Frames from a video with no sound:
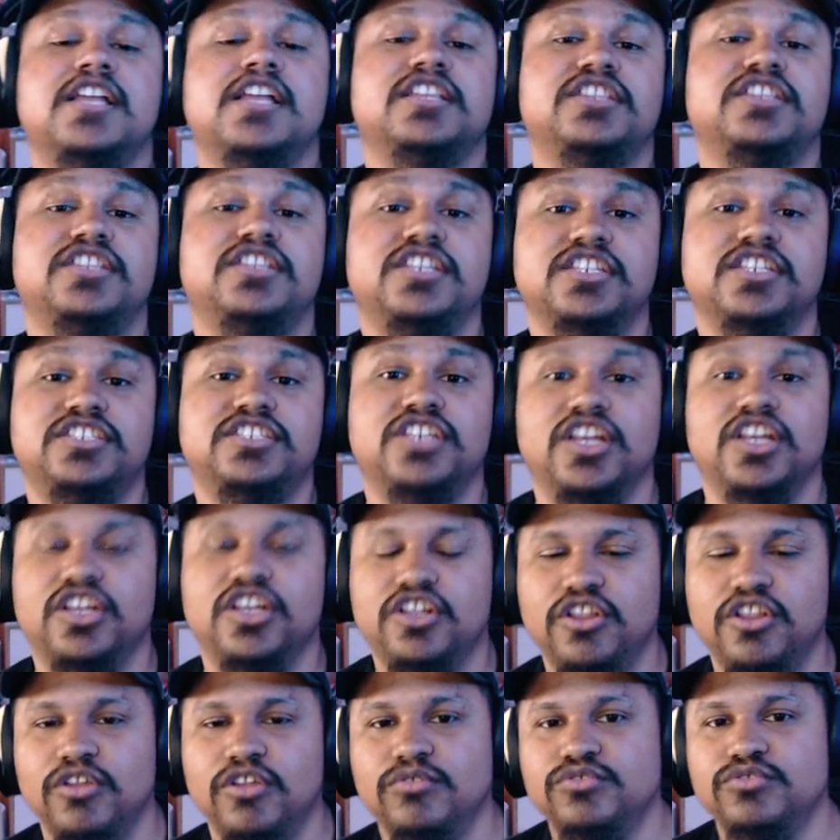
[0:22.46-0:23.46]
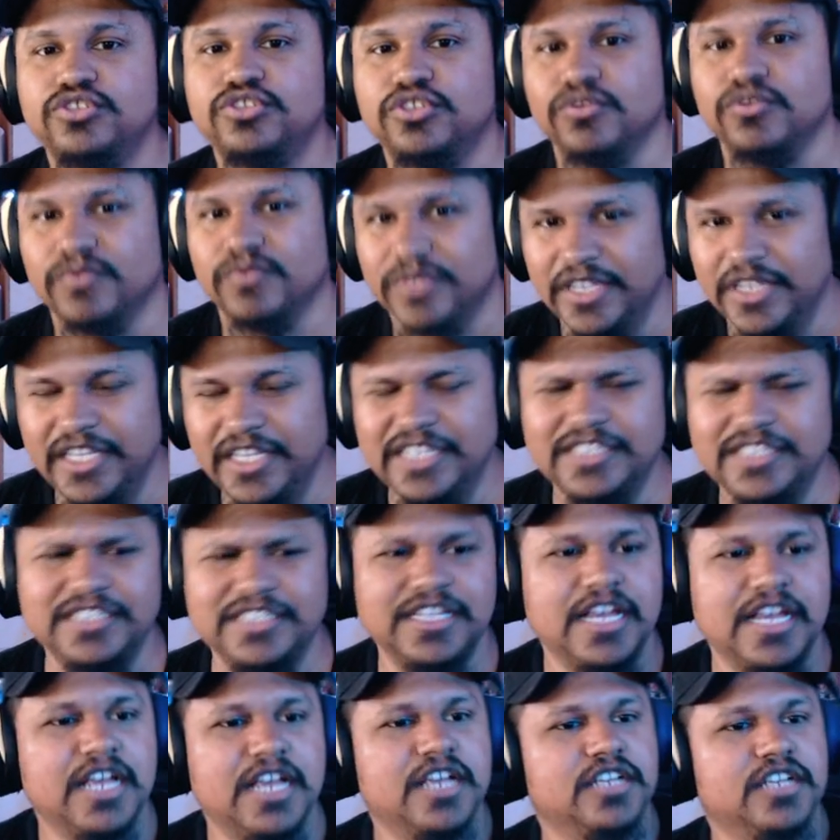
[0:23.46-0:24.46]
this close to release
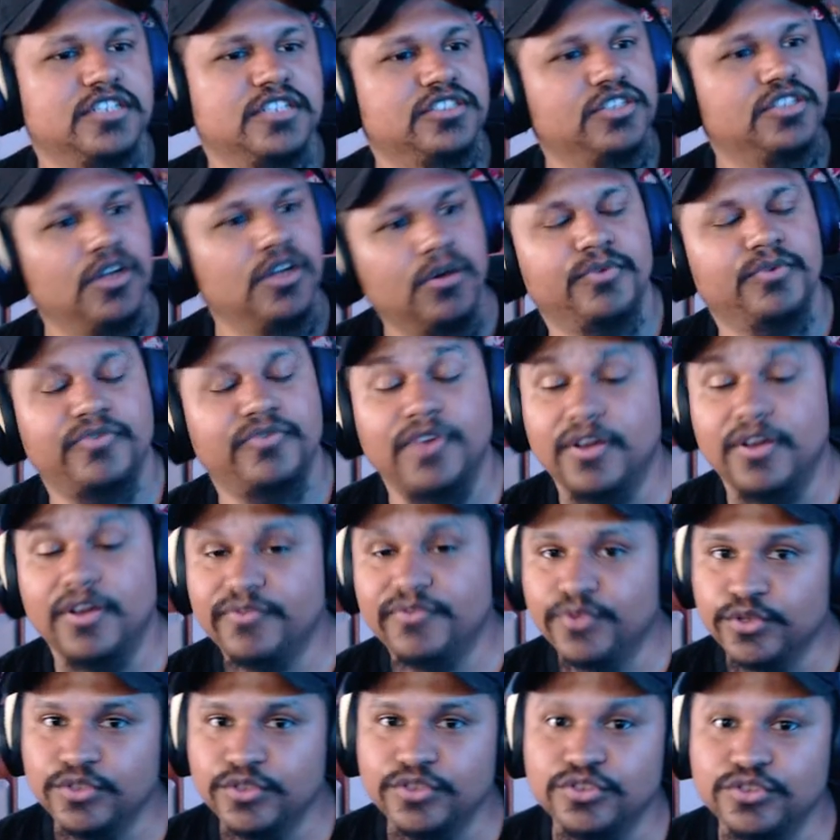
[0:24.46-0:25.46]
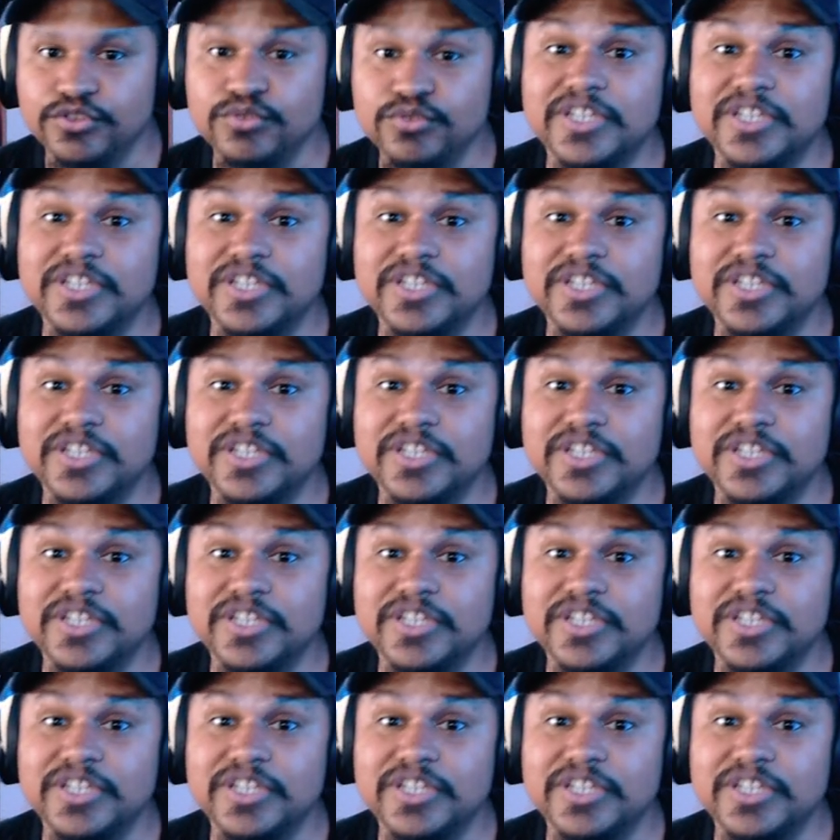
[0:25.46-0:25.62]
so without further ado,